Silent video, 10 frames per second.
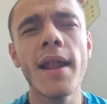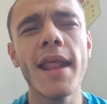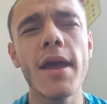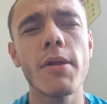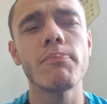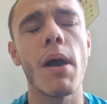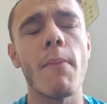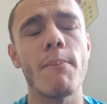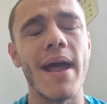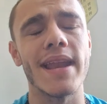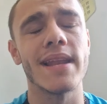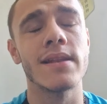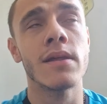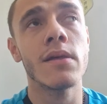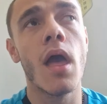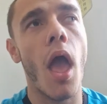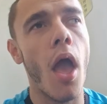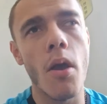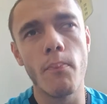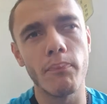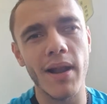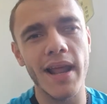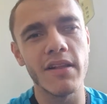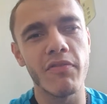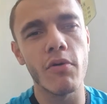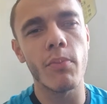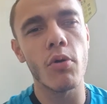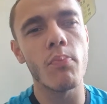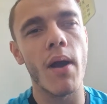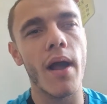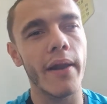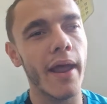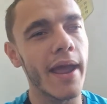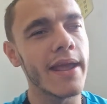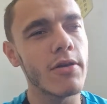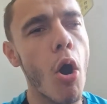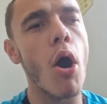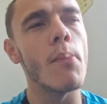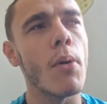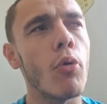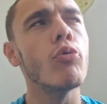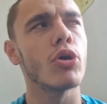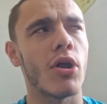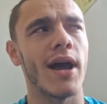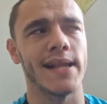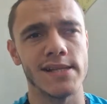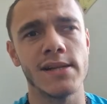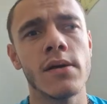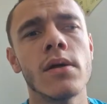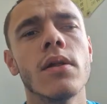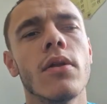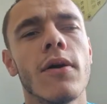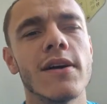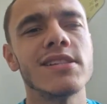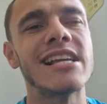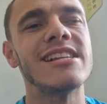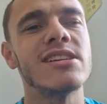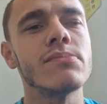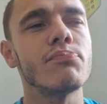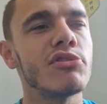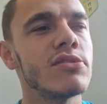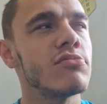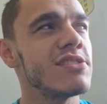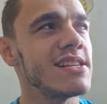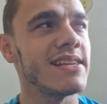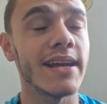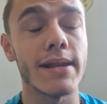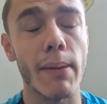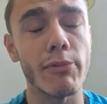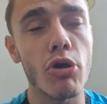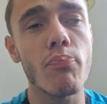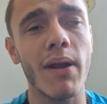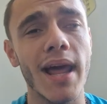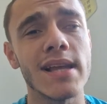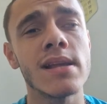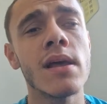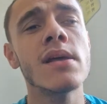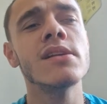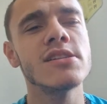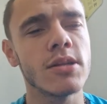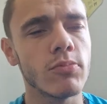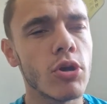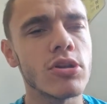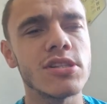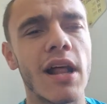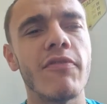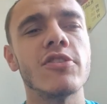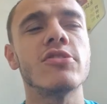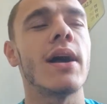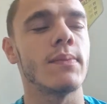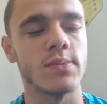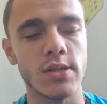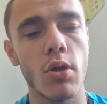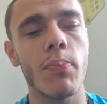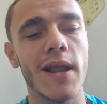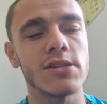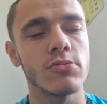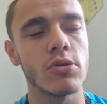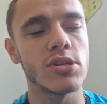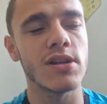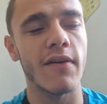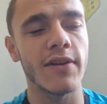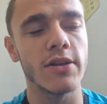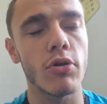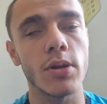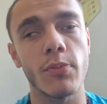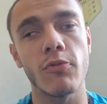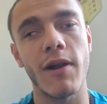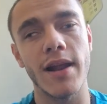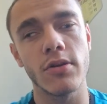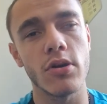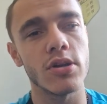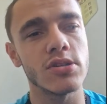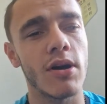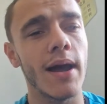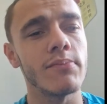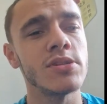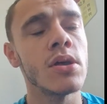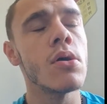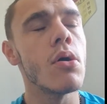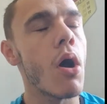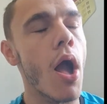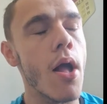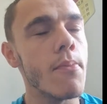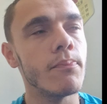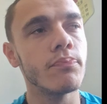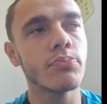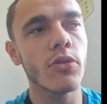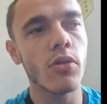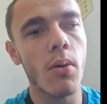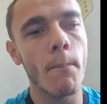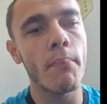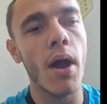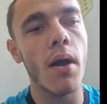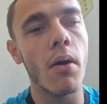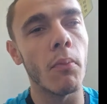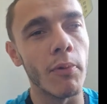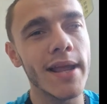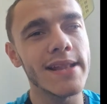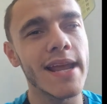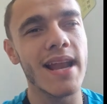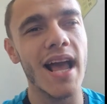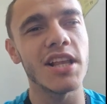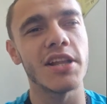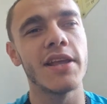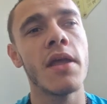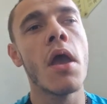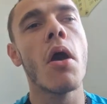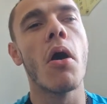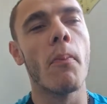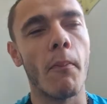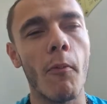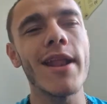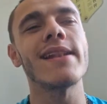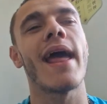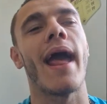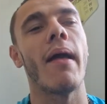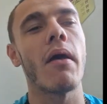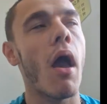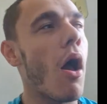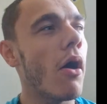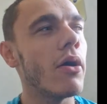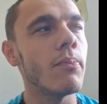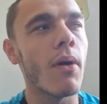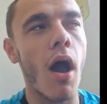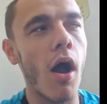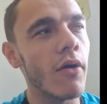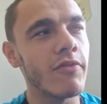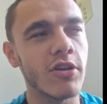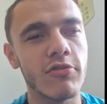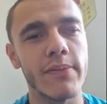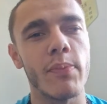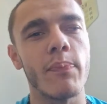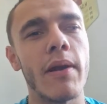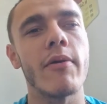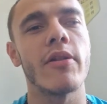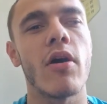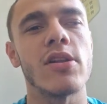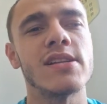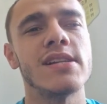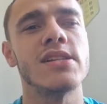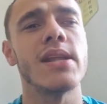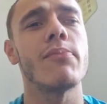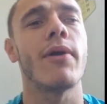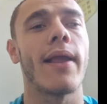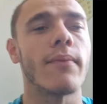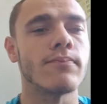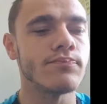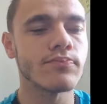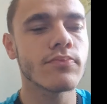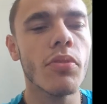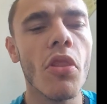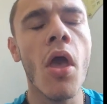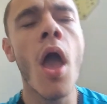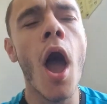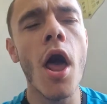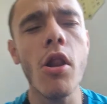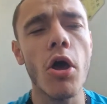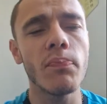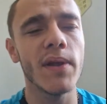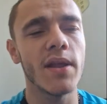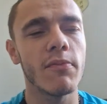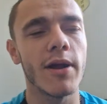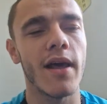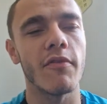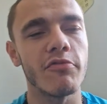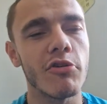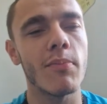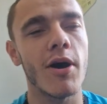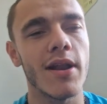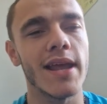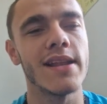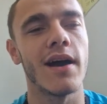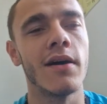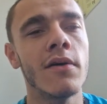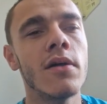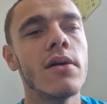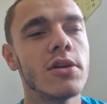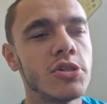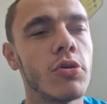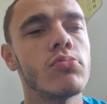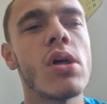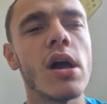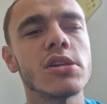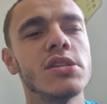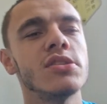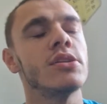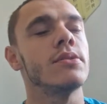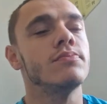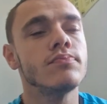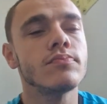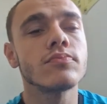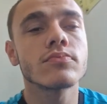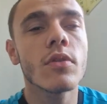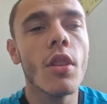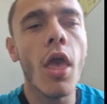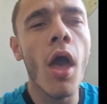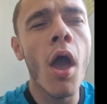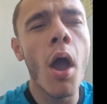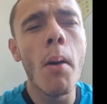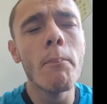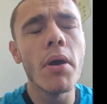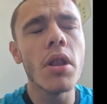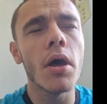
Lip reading: Liam Manning play football, but he got them organised last season, Bristol City, and they do play some good stuff at times. They do play some good stuff. They knock the ball around good at times. But we did actually win there over the Christmas period last season, didn't we? A last-minute win up from our leader, Sean Hutchinson. But